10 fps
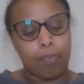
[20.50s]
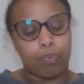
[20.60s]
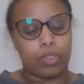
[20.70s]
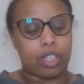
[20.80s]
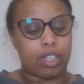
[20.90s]

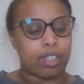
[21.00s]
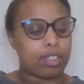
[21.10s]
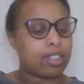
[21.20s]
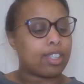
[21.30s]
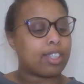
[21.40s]
I
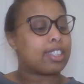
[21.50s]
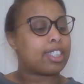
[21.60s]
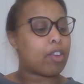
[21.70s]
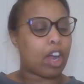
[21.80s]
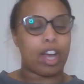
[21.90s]

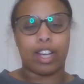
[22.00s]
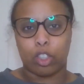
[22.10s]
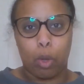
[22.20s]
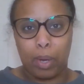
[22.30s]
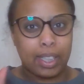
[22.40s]
had to
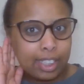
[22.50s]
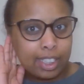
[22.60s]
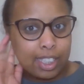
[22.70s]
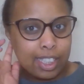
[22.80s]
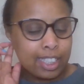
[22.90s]
go back and listen
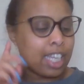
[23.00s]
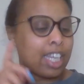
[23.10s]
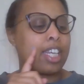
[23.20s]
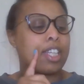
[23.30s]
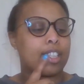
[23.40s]
to this,
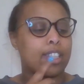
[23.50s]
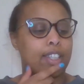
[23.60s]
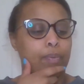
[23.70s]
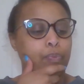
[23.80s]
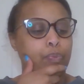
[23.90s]
the
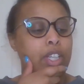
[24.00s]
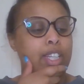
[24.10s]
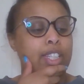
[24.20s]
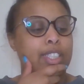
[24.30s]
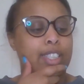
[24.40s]

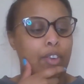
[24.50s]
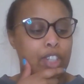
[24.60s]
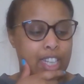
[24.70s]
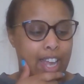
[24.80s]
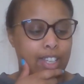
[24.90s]

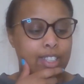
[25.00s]
Serete,